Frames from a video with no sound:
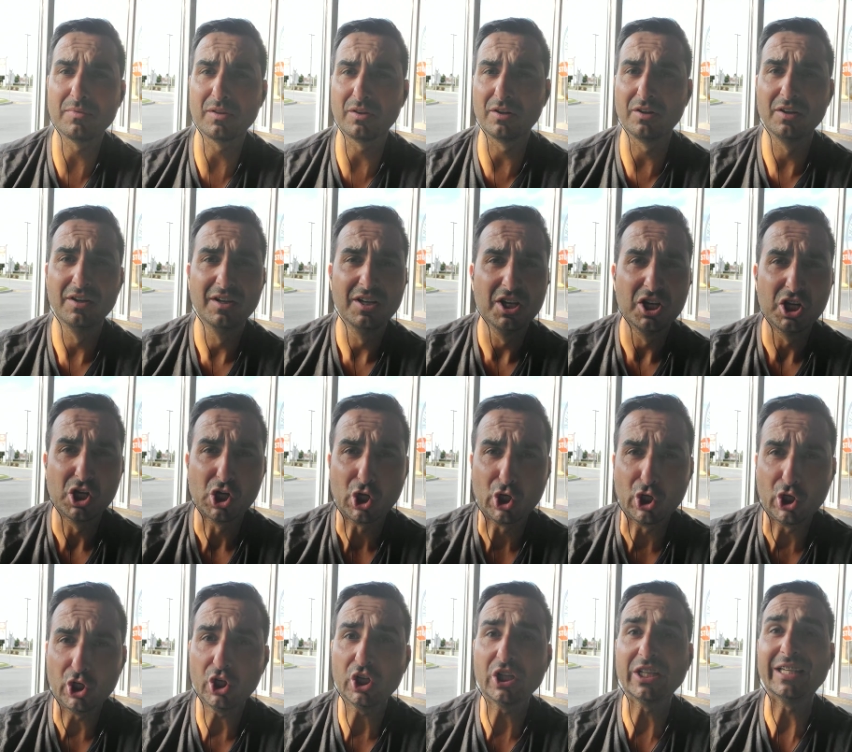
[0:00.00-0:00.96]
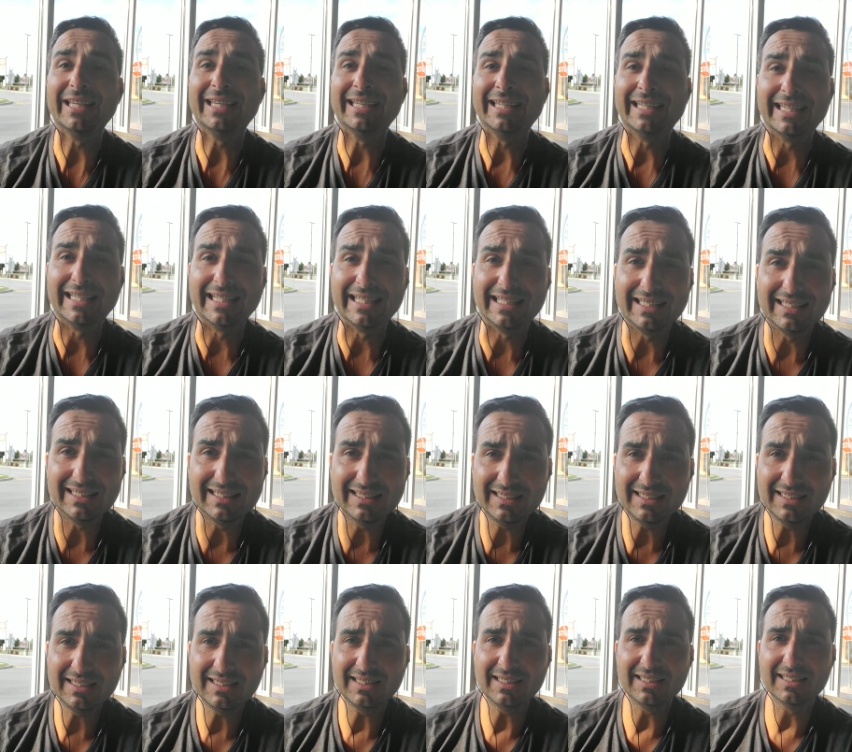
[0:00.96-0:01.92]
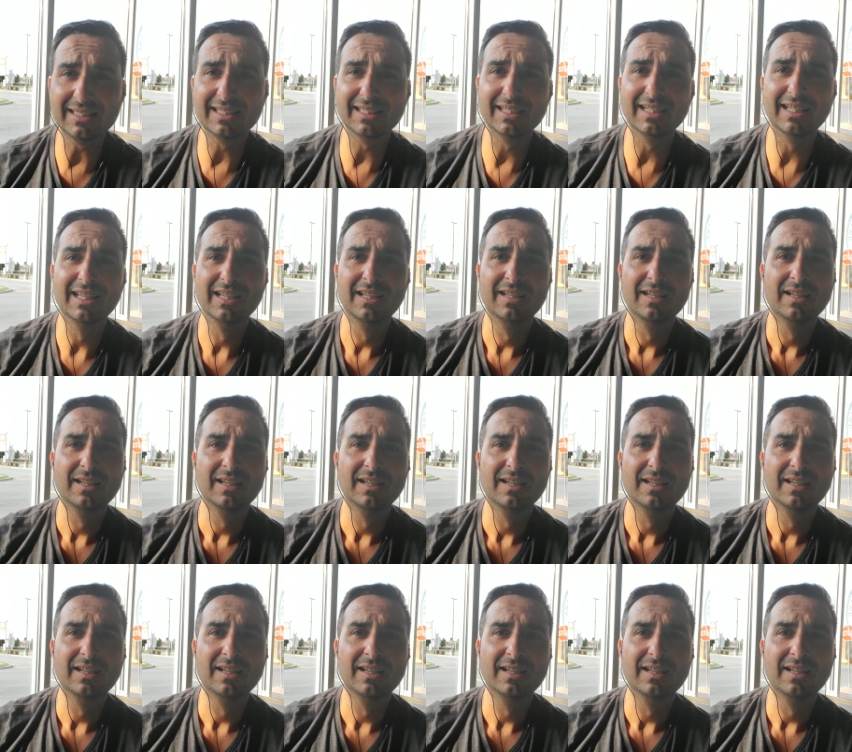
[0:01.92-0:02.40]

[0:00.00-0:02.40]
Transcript: They're cooking, cleaning,